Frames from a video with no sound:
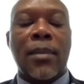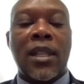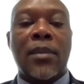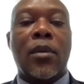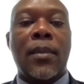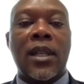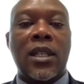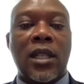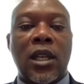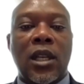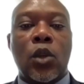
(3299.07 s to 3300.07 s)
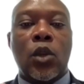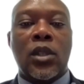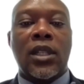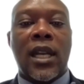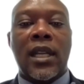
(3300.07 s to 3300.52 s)
But the moment
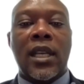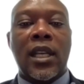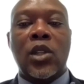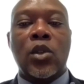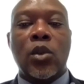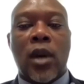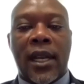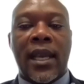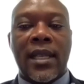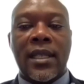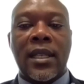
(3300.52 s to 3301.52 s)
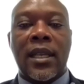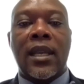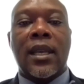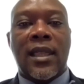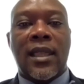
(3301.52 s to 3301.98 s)
you turn into arrears,
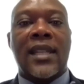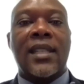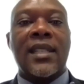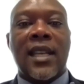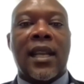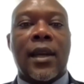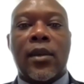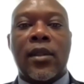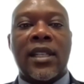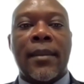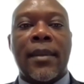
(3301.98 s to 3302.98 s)
that is a record that I